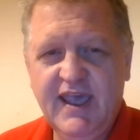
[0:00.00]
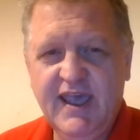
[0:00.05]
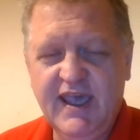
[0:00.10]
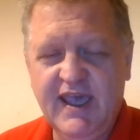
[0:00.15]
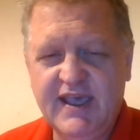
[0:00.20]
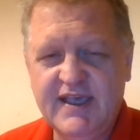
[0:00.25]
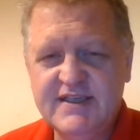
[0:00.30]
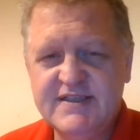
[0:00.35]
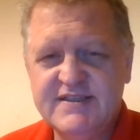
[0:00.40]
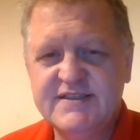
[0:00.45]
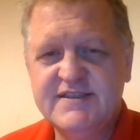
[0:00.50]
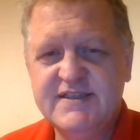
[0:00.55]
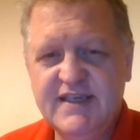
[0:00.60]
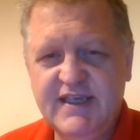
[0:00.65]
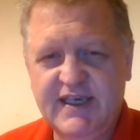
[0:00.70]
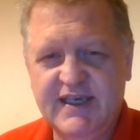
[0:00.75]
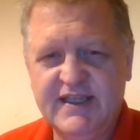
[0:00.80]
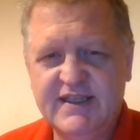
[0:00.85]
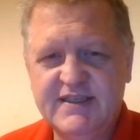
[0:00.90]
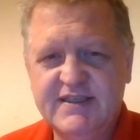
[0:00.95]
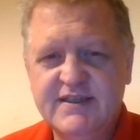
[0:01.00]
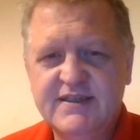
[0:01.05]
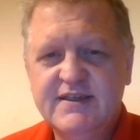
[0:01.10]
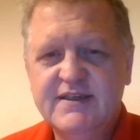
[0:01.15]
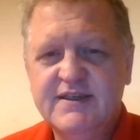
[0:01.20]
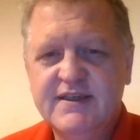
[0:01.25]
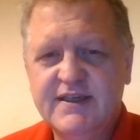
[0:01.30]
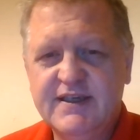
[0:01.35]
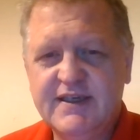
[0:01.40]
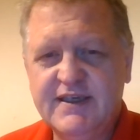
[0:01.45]
it,
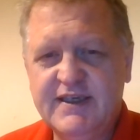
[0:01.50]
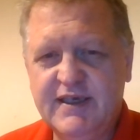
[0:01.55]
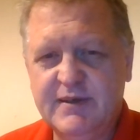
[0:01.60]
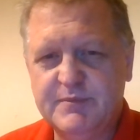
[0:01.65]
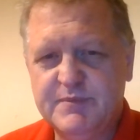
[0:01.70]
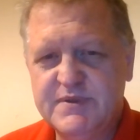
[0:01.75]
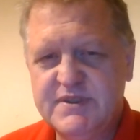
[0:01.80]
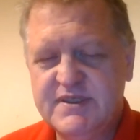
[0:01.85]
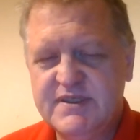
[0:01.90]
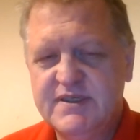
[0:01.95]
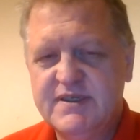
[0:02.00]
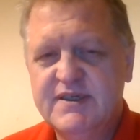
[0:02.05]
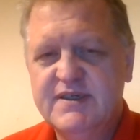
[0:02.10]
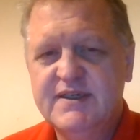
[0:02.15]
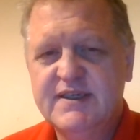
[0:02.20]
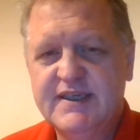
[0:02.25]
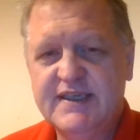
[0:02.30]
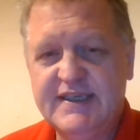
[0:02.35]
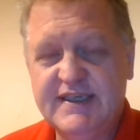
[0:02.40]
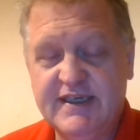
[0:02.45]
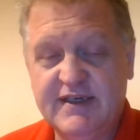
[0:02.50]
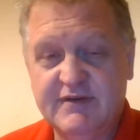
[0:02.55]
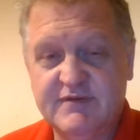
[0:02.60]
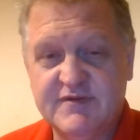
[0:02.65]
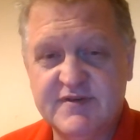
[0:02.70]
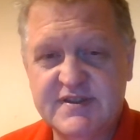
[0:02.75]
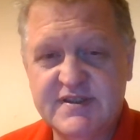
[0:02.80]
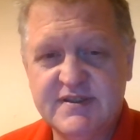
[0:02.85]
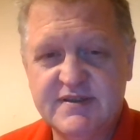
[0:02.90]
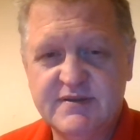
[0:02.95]
gibt,
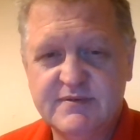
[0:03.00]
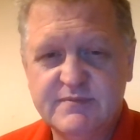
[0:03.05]
gives.